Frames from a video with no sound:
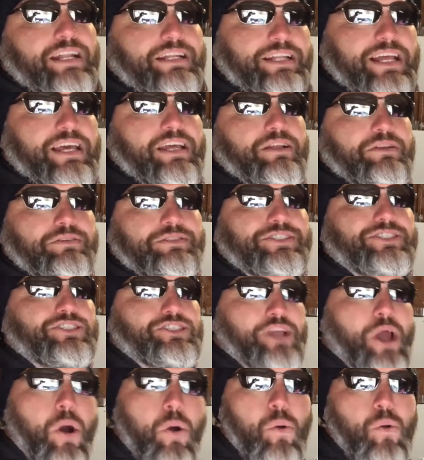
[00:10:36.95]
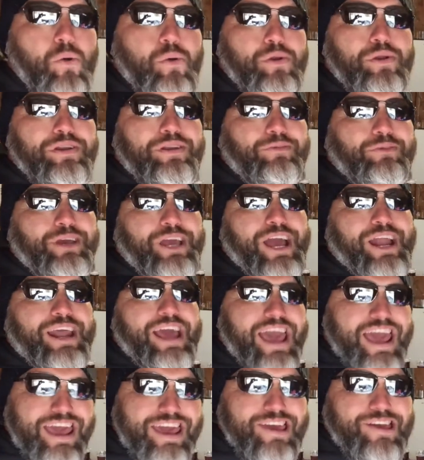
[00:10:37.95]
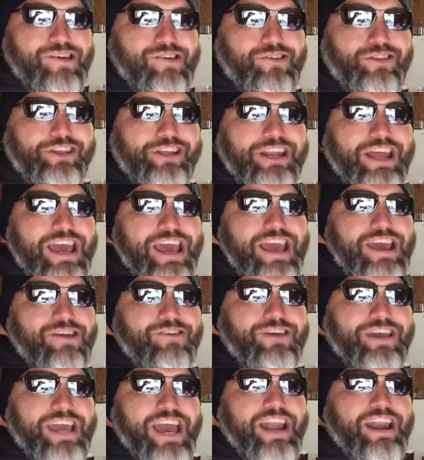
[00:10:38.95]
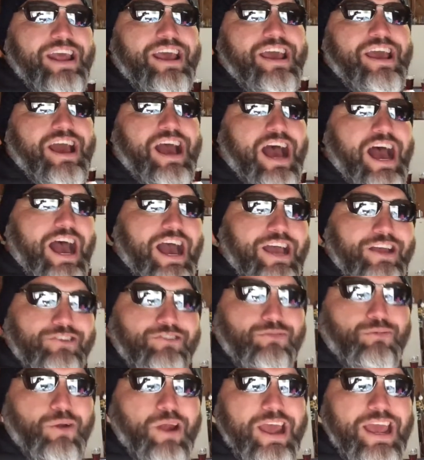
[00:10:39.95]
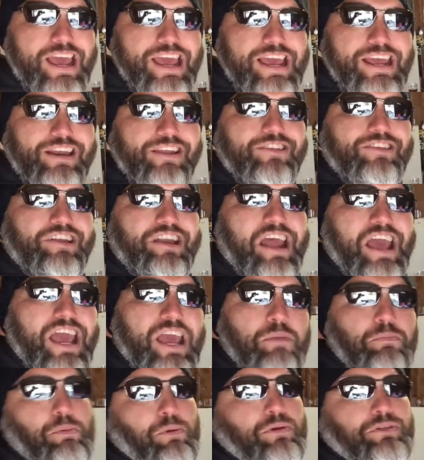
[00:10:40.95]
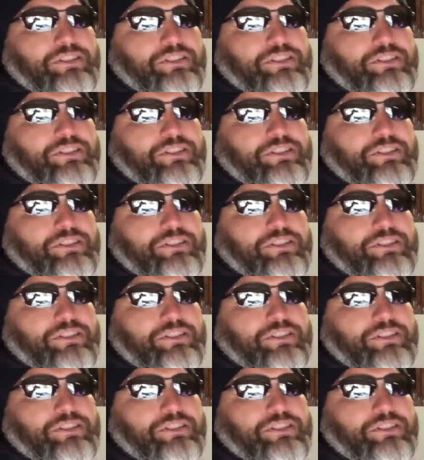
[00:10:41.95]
It's snowing. We got hail today. We got ice rain. It's in April.